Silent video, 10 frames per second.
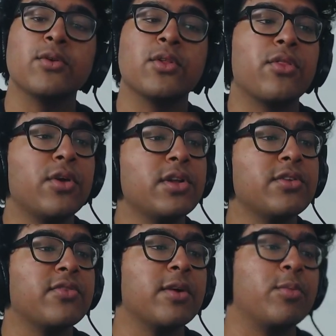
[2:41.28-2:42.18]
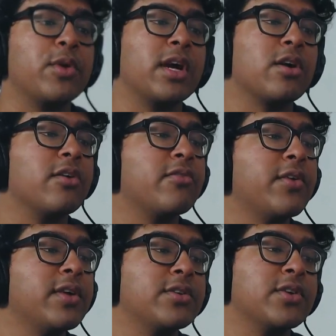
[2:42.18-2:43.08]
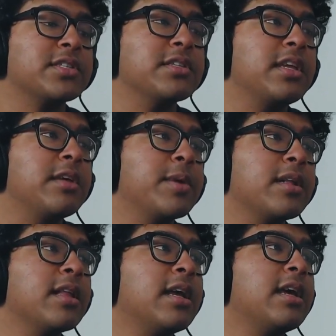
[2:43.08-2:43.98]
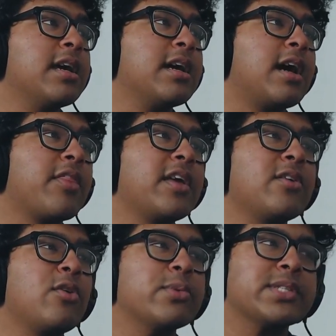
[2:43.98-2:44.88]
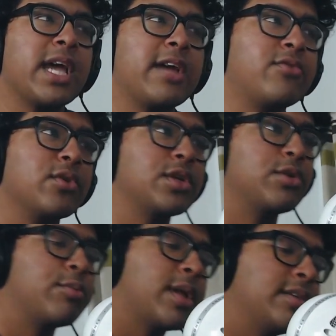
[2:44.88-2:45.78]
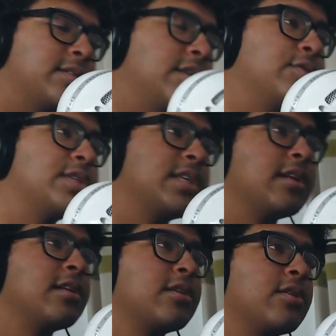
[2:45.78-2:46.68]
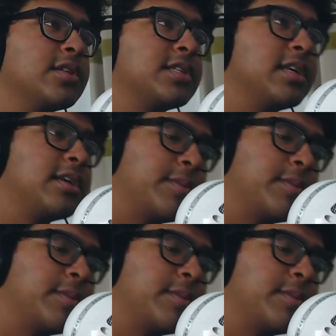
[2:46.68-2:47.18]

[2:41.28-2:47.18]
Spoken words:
Now on the 3rd of February, I got a very interesting email. I think almost everyone who applied to UCL got this